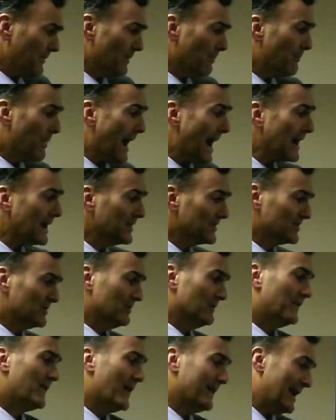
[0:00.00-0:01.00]
The banks
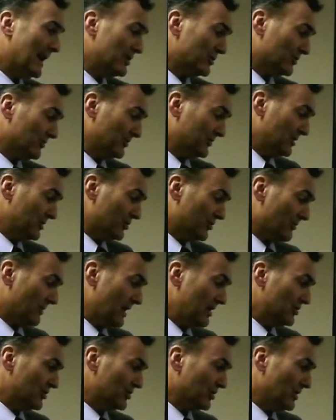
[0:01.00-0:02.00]
and the financial
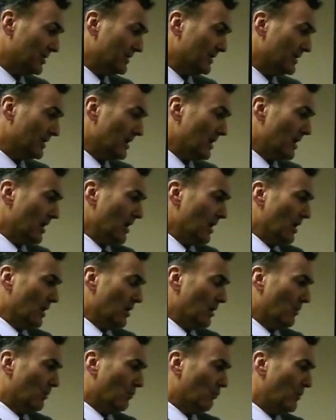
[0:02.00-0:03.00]
situation,
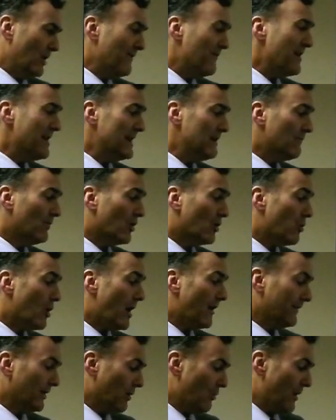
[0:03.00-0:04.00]
we're really
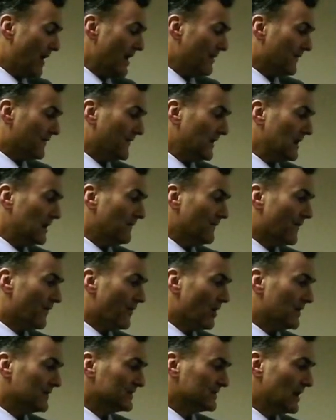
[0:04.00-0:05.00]
requiring a way of thinking
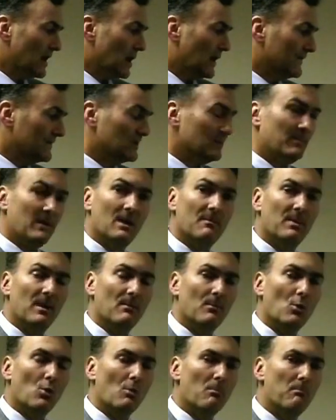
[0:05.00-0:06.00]
for ourselves to be a
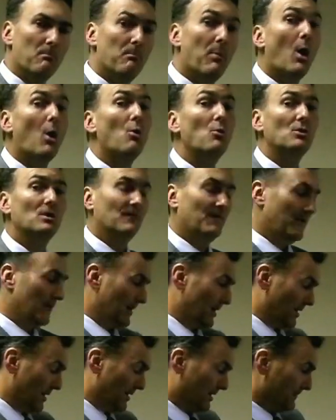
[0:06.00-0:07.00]
bit more bold, if you
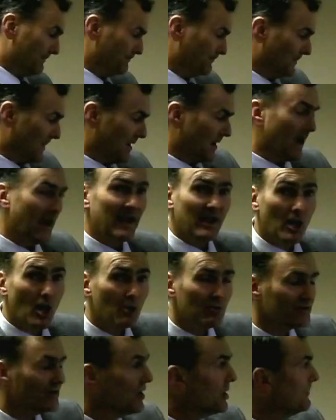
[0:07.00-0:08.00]
like. It
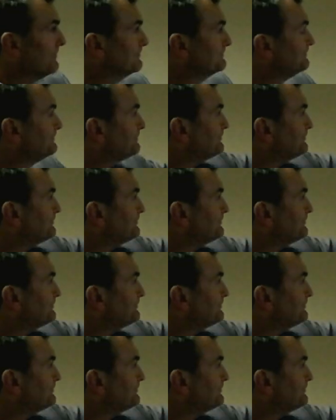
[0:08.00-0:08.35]
goes on.